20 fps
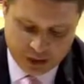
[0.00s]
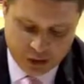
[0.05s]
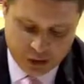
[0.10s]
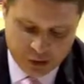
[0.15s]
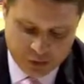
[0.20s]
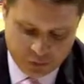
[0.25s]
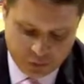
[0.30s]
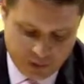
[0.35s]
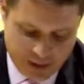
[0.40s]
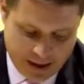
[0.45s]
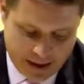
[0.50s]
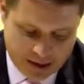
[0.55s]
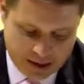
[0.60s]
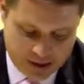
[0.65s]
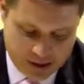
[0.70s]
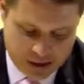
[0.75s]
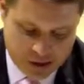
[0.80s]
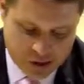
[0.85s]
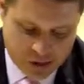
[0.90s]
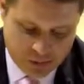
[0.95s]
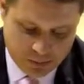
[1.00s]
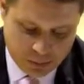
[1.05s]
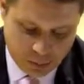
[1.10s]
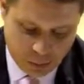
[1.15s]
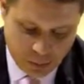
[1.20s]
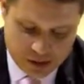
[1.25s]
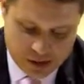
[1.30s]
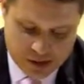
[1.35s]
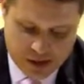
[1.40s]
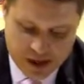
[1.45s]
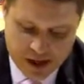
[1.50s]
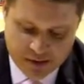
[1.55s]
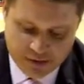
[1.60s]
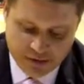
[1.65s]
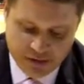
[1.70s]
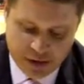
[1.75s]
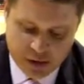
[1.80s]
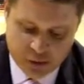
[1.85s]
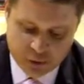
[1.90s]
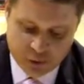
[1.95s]
Goes for about a dozen points,
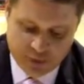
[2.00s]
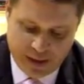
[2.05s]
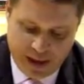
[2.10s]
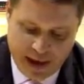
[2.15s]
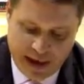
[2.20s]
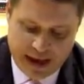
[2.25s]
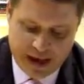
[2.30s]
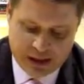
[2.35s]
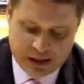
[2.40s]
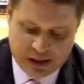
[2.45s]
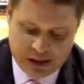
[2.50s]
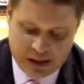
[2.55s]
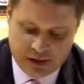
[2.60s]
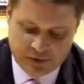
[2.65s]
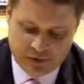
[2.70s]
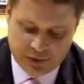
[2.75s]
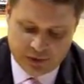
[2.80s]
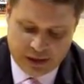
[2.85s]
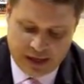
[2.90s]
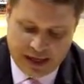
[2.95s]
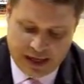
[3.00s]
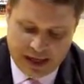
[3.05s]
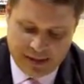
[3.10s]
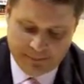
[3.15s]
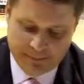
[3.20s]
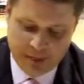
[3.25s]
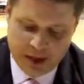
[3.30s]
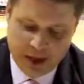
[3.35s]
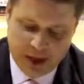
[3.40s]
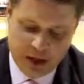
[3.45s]
finished with 18 for the game.